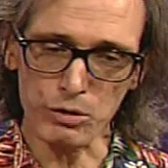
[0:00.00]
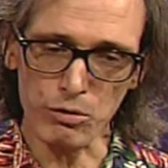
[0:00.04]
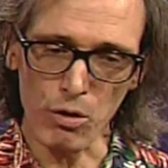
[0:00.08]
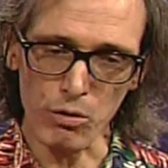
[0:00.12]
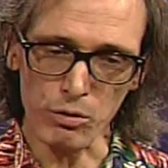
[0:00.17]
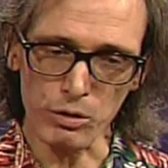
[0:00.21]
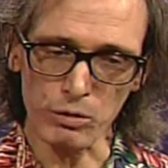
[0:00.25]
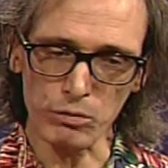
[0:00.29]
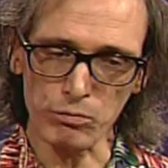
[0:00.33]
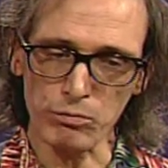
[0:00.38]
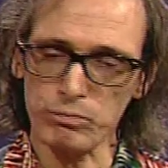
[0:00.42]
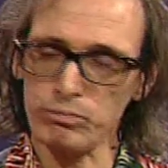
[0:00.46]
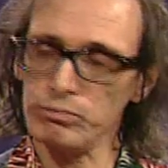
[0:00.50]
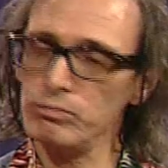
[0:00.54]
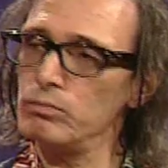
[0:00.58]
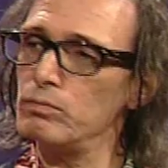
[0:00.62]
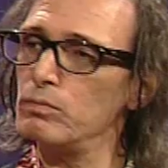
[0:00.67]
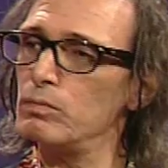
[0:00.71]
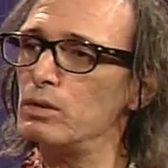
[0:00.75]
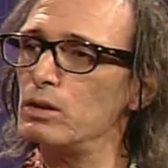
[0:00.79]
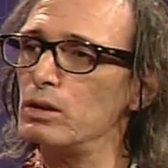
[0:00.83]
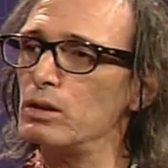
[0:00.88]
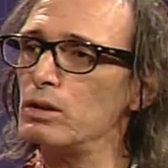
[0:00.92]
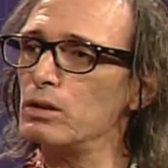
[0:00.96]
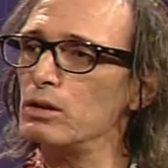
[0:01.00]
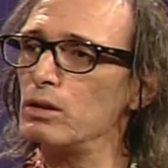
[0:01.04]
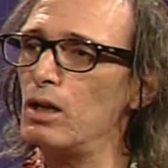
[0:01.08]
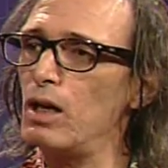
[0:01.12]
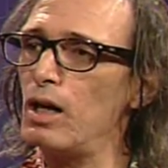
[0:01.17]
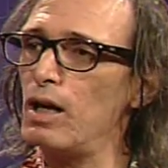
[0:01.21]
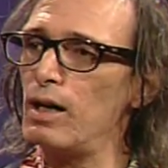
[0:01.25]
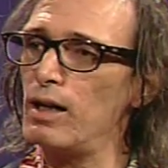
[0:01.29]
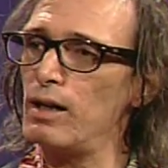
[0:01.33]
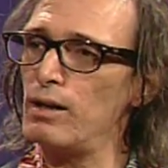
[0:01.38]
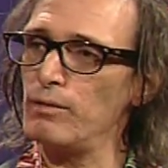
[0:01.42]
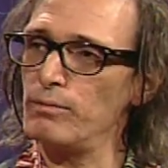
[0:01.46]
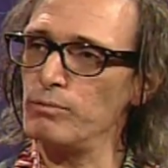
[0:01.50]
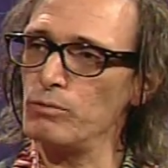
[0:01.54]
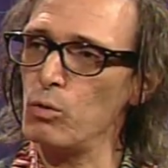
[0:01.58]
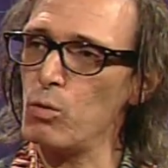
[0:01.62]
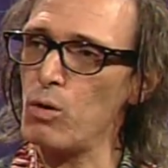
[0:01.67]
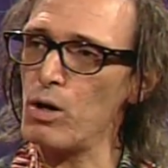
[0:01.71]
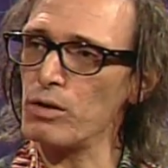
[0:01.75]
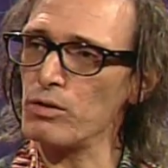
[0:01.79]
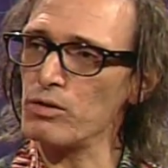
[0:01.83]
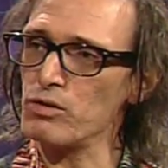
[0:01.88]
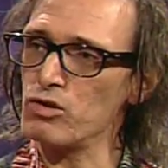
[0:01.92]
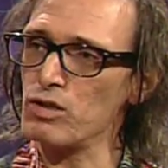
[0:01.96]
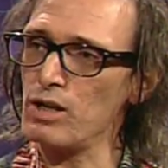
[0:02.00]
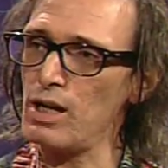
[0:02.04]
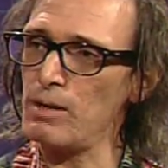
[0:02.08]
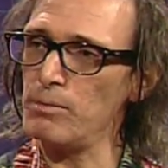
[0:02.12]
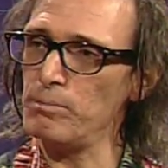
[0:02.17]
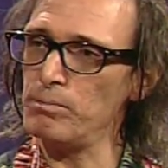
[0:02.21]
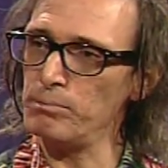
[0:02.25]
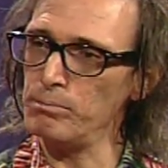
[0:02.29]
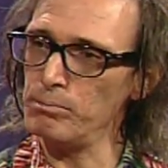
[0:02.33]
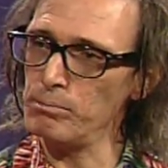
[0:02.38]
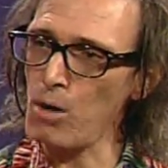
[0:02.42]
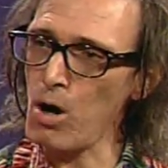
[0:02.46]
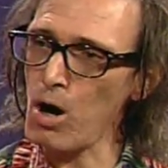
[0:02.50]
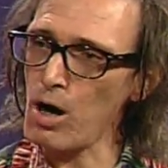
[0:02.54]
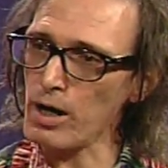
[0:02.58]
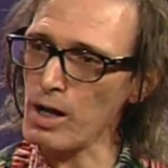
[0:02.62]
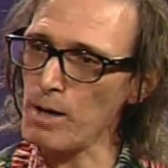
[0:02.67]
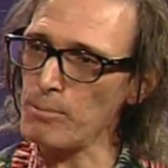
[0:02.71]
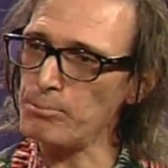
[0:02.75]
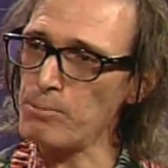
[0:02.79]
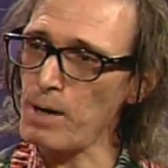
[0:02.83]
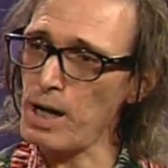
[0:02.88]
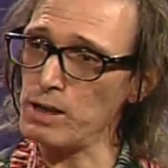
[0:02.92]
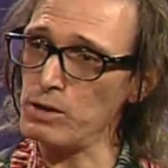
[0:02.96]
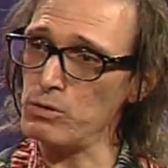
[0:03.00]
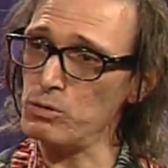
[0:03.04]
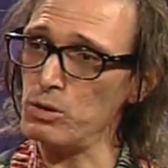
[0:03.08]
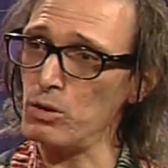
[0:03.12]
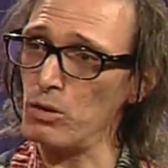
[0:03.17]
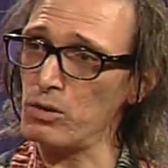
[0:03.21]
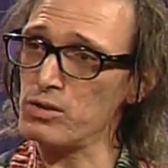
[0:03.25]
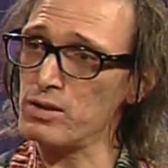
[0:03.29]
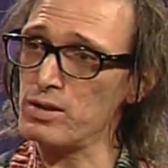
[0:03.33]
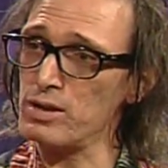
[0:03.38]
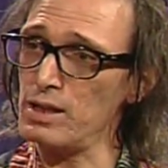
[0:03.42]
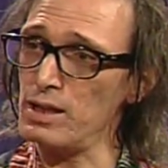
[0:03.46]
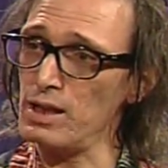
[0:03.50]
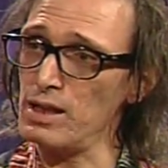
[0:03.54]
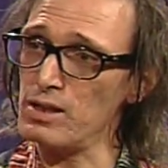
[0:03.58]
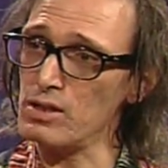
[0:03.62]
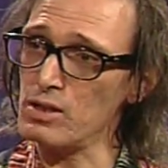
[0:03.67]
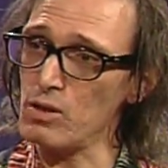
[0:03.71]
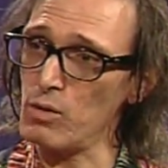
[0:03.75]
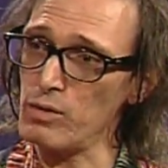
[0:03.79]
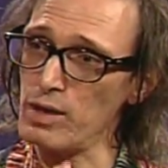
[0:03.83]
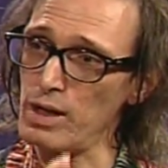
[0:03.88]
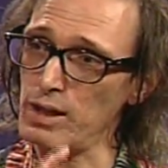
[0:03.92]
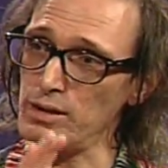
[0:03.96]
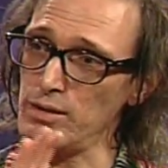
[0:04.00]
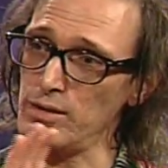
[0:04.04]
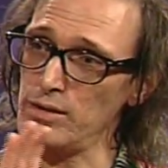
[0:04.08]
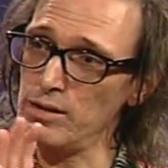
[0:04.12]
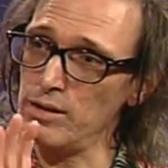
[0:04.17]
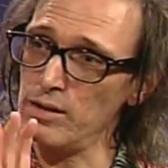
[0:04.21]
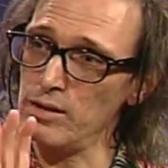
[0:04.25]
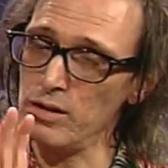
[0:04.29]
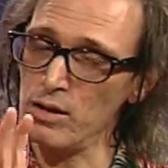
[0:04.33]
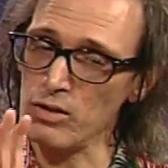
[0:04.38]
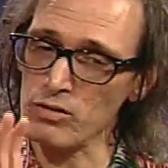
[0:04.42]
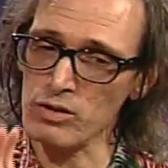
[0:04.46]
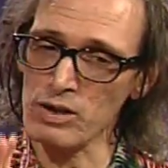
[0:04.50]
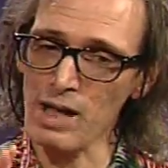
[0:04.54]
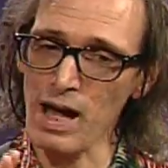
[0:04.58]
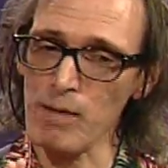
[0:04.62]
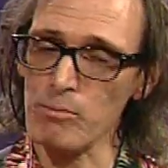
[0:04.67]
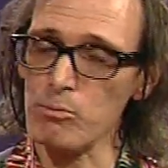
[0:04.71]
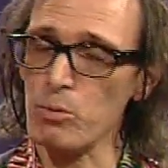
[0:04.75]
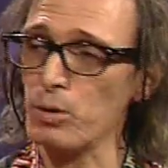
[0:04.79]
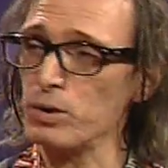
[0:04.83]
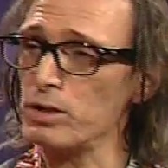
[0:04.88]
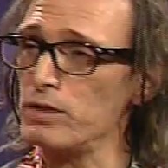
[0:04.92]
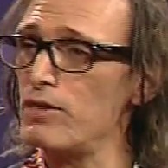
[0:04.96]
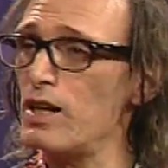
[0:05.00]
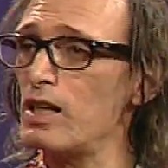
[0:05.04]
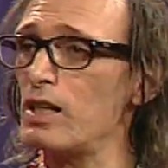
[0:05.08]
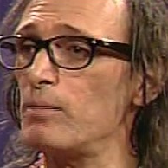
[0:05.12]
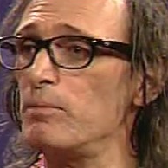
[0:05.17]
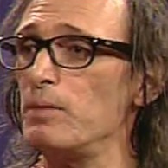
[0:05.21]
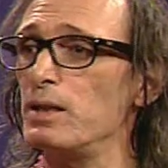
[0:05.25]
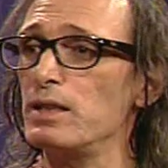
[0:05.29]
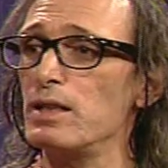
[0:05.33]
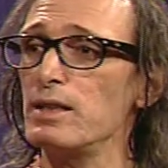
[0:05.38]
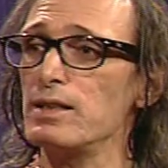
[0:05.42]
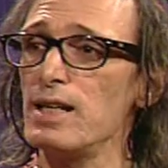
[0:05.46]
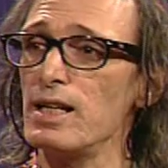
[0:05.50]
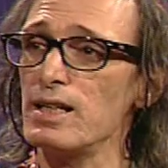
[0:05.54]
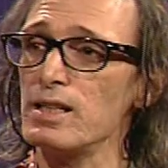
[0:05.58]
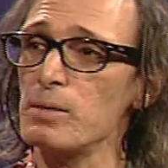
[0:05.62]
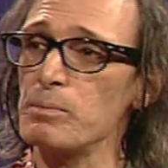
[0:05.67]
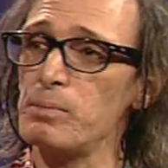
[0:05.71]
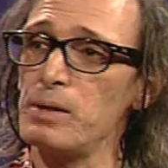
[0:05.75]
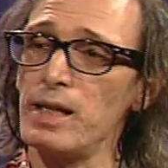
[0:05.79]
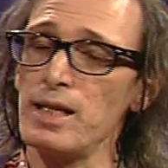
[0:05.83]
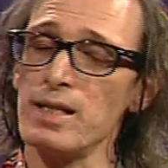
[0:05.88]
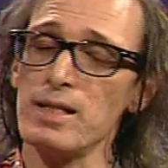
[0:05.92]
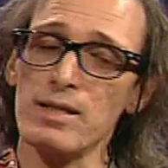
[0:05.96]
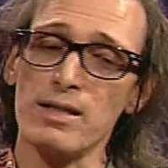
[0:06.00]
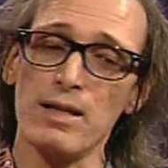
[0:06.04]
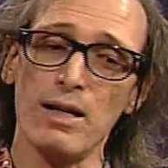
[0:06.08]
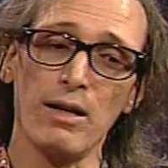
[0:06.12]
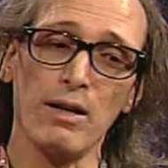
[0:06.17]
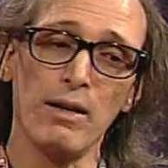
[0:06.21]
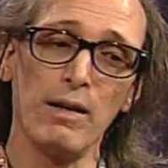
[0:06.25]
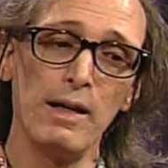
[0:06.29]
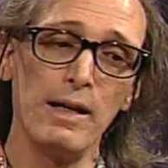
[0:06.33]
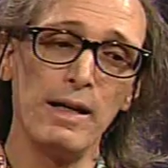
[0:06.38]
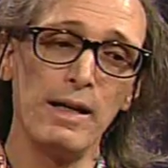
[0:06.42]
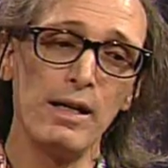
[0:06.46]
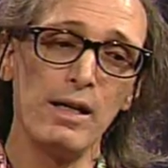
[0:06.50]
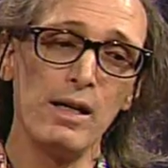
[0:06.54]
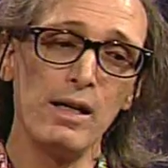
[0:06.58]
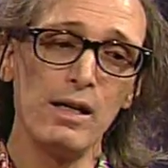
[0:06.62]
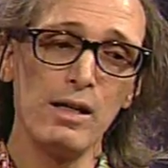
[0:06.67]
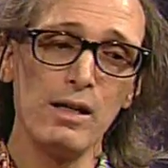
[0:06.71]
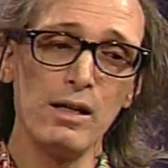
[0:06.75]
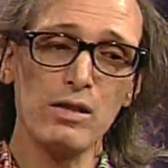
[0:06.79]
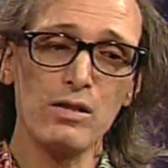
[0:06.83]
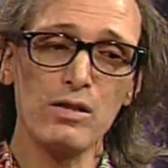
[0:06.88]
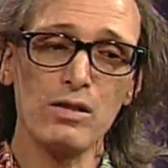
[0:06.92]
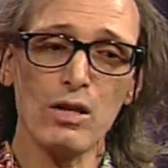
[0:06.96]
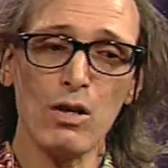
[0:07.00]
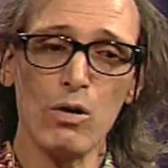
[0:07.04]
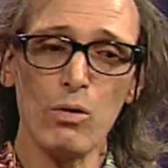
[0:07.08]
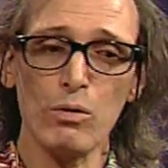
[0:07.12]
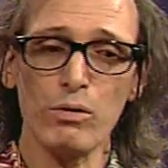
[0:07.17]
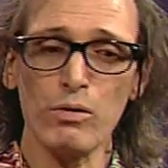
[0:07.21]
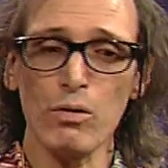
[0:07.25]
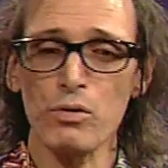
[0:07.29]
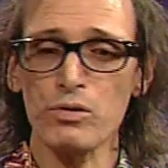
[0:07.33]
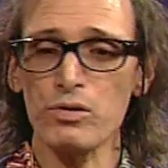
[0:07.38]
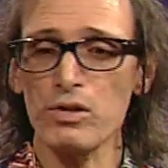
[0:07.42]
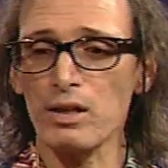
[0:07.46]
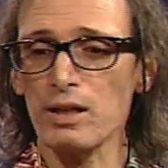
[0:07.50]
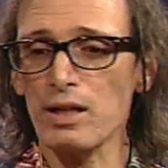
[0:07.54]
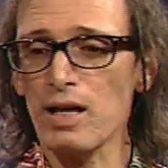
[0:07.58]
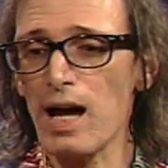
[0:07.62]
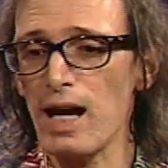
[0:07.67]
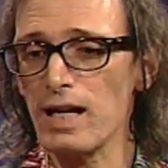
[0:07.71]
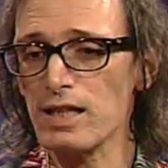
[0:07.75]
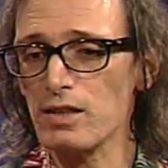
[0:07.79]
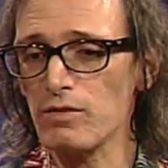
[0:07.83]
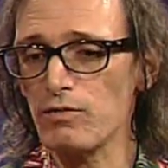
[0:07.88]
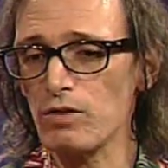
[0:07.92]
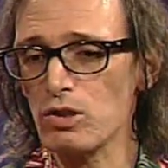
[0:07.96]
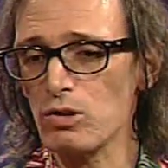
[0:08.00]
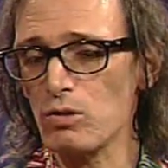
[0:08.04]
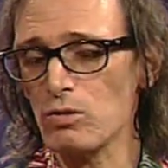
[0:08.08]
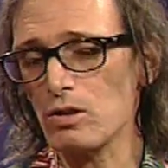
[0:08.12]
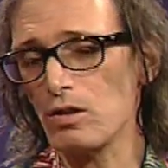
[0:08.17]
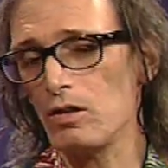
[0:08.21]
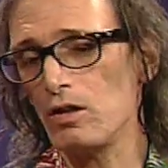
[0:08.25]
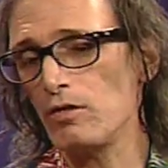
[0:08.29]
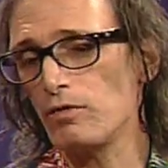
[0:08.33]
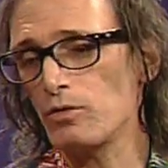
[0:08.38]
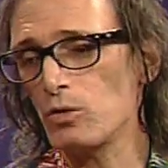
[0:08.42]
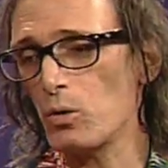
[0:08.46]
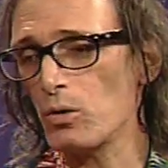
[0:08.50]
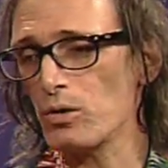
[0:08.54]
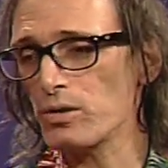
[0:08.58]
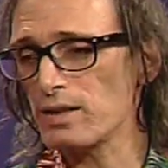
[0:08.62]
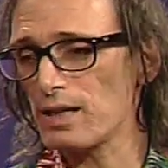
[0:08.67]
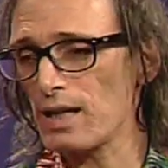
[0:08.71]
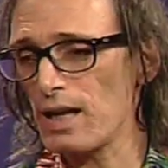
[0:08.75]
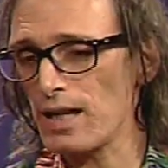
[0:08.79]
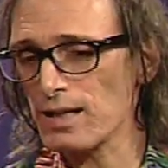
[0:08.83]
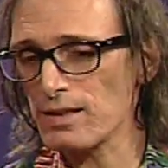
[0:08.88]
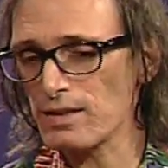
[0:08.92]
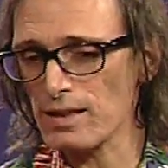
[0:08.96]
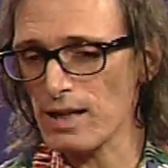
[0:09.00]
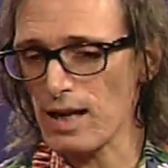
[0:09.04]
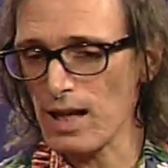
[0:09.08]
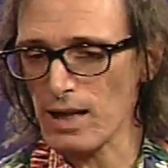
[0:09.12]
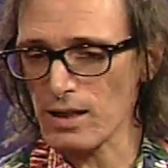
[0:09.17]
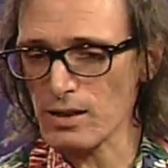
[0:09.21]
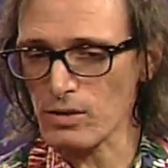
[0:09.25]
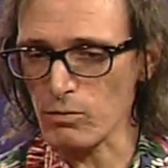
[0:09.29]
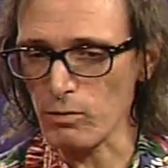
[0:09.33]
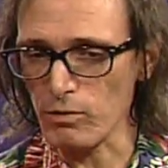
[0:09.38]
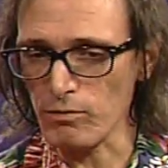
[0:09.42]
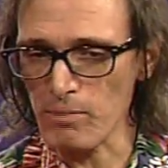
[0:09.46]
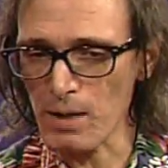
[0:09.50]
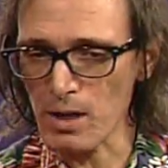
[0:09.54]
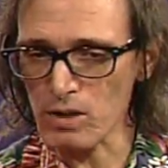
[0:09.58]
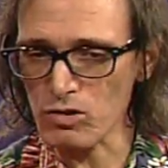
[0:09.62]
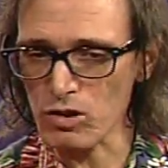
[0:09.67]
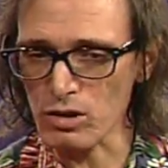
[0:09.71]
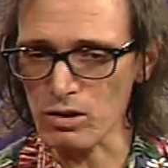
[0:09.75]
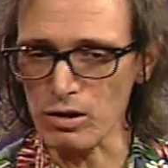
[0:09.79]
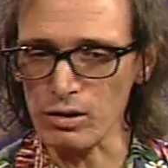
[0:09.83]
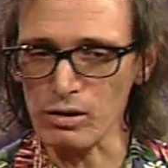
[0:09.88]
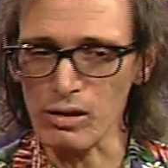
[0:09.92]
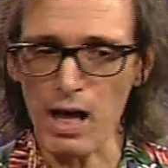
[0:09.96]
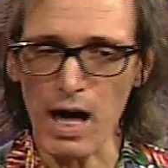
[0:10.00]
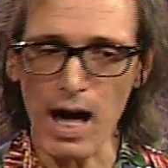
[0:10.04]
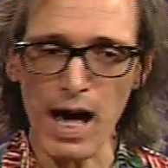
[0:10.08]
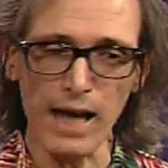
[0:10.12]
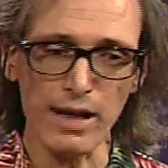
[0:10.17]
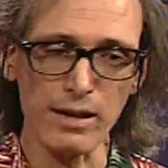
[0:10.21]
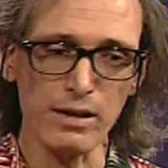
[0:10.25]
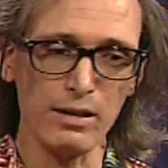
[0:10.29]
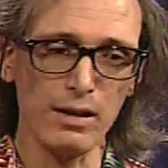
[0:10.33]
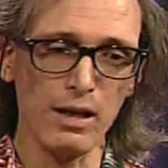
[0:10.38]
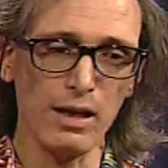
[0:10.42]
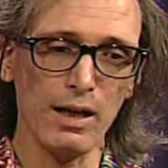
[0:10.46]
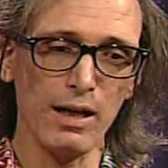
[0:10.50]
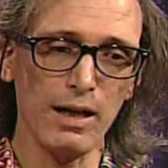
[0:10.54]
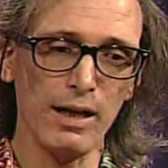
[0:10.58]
the Croton watershed bought up by New York City so that there's not more development that takes place there. So those are the kinds of issues. Of course, as we've mentioned a lot,